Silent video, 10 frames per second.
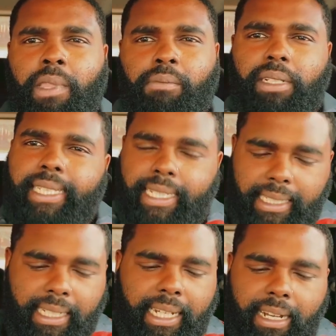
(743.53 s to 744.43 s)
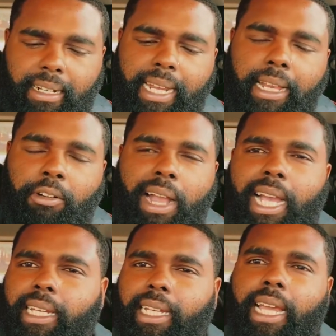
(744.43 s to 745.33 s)
But they sitting here and they
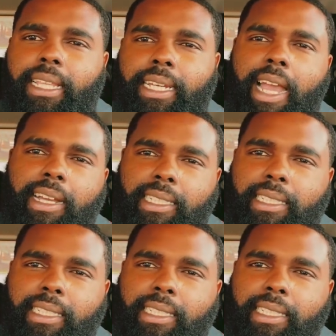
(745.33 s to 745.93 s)
crying together now at